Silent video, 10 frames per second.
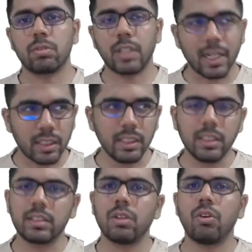that
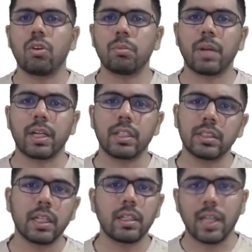needs a lot of practice
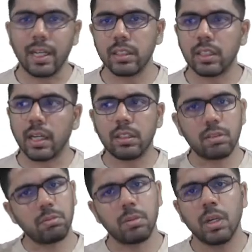and talent and
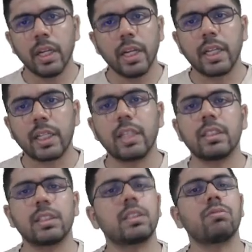
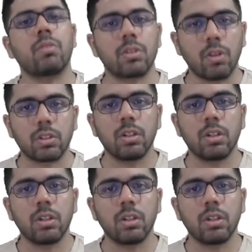intelligence and what not.